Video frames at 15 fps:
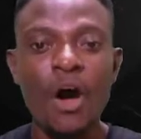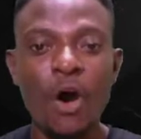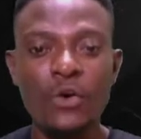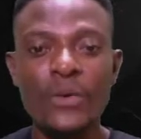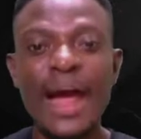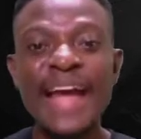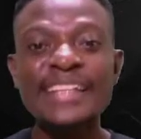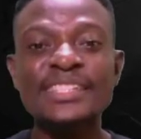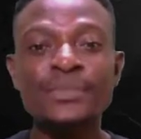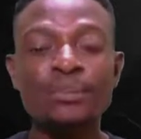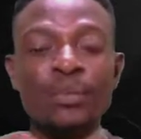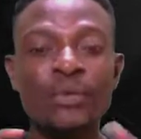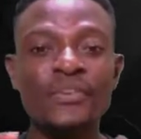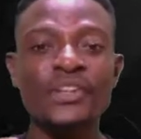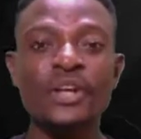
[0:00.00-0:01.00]
Alright,
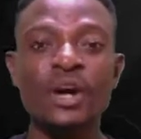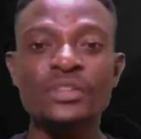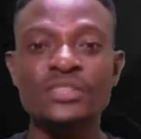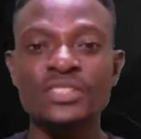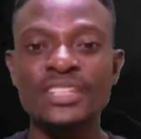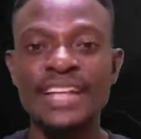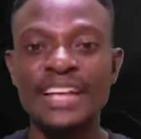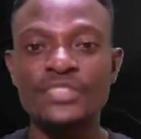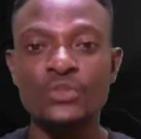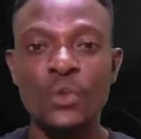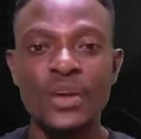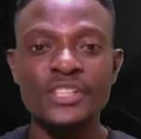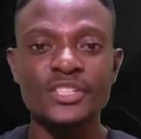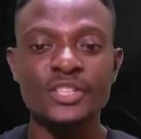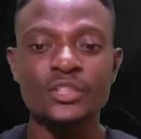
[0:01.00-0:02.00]
moving on to the next
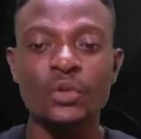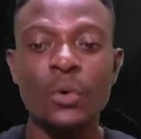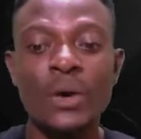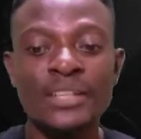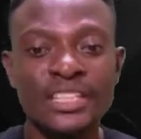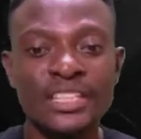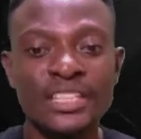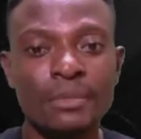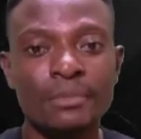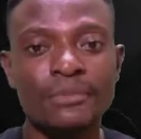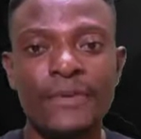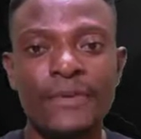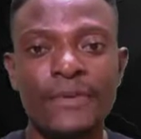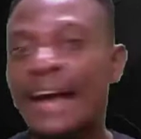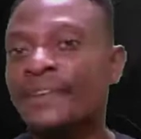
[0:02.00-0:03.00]
question. Question number
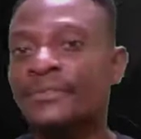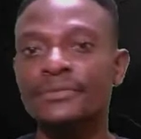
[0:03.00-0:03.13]
5.